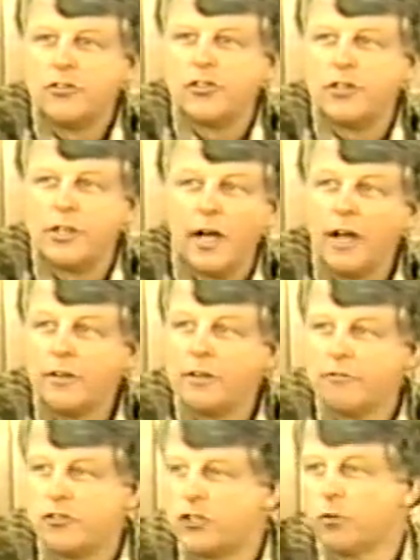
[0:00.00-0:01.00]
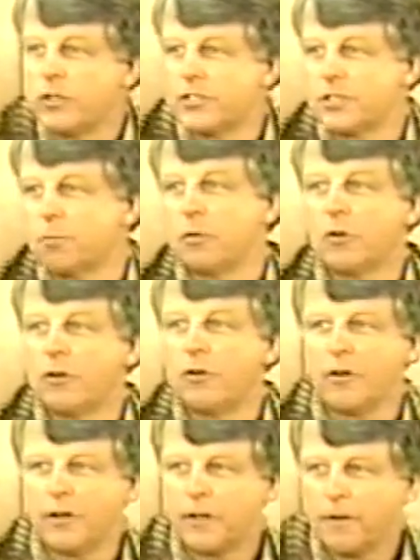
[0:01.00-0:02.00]
the idea of Jewish
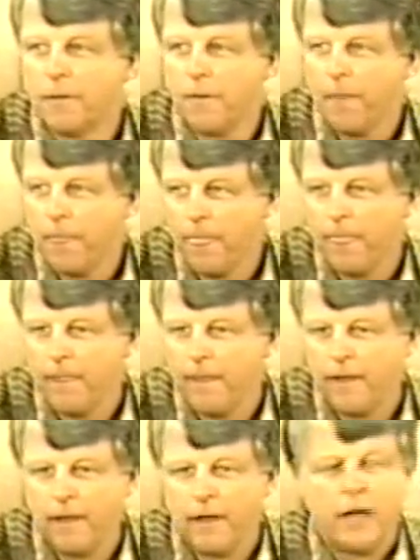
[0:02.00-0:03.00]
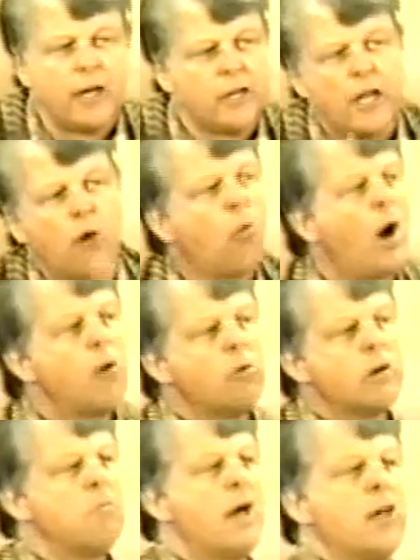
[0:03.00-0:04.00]
superiority. Now, why would
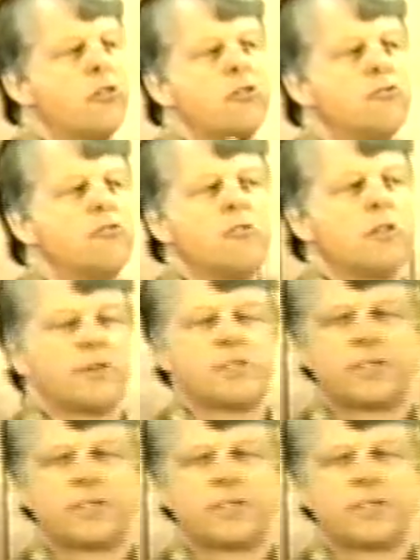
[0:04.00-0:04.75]
Matthew do this?